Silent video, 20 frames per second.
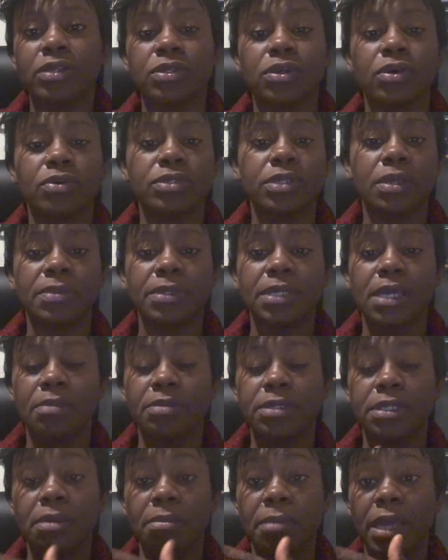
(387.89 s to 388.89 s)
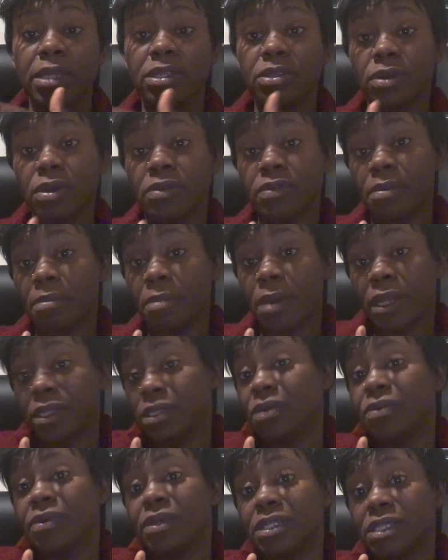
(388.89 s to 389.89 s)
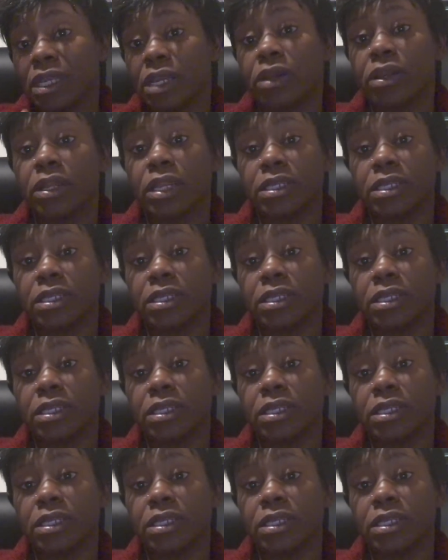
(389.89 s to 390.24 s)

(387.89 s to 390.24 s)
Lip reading: So sometimes some material, the material is thicker,